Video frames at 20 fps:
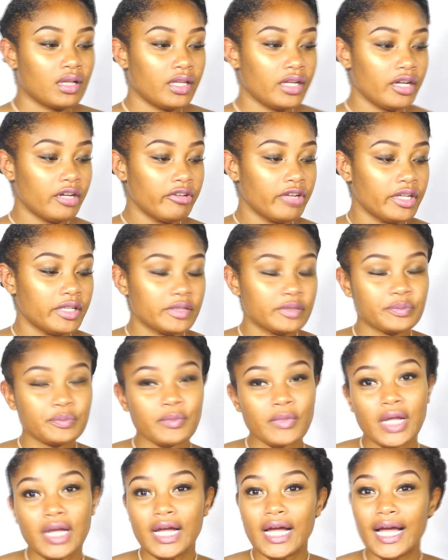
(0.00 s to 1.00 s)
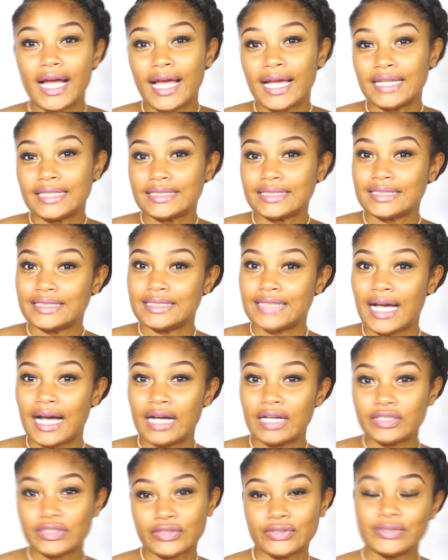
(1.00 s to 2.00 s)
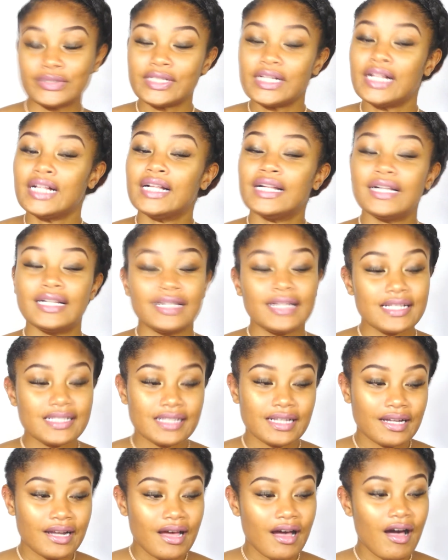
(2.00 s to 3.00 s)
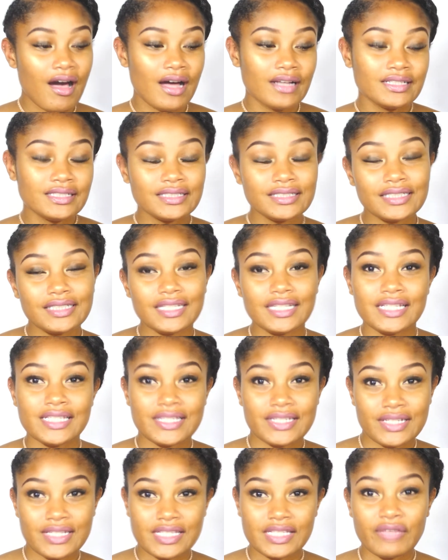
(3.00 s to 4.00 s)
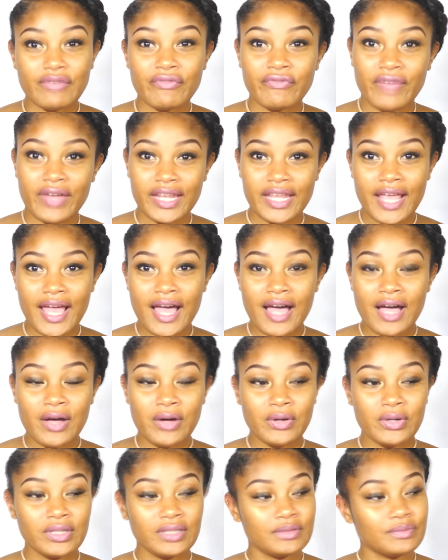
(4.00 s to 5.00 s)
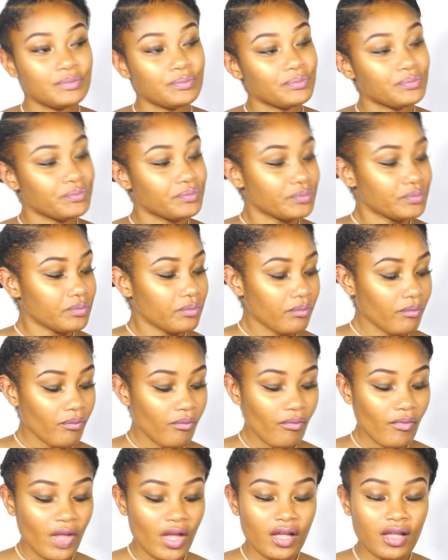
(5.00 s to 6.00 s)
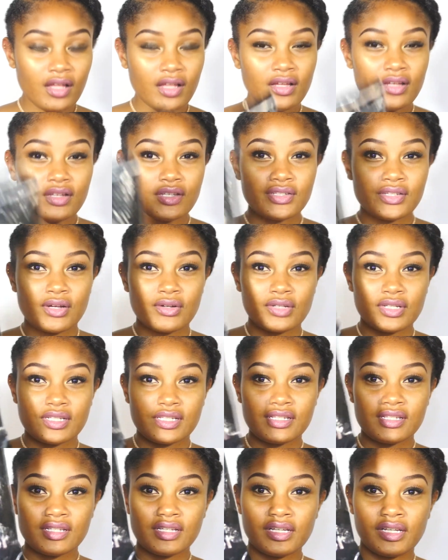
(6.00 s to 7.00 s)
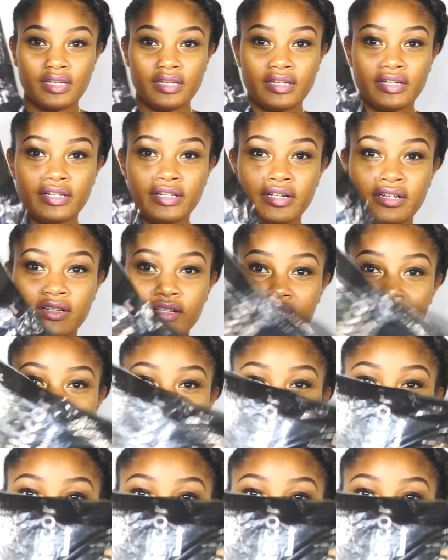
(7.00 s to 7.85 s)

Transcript: clear it and yeah so let's get on into this video so this is the here this is the